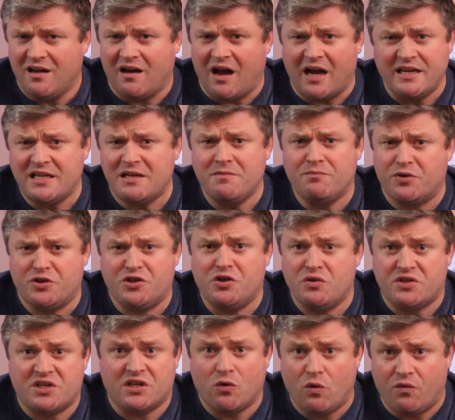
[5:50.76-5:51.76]
I didn't
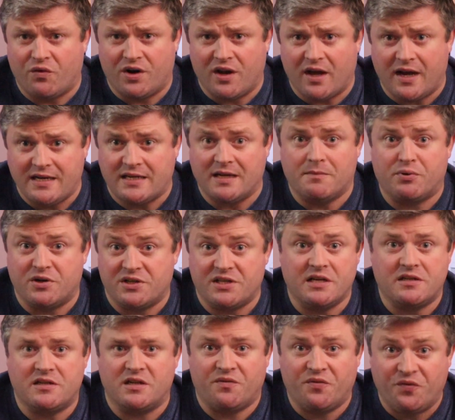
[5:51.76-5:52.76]
produce it overnight and
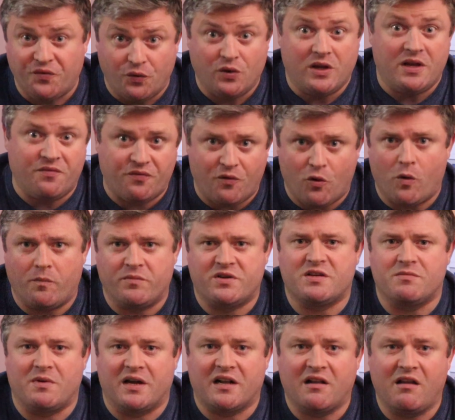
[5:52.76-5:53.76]
present it fully formed
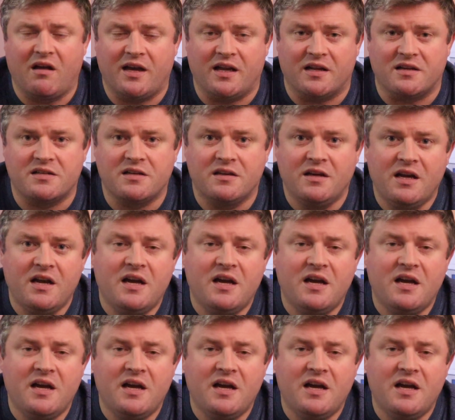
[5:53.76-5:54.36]
to my client.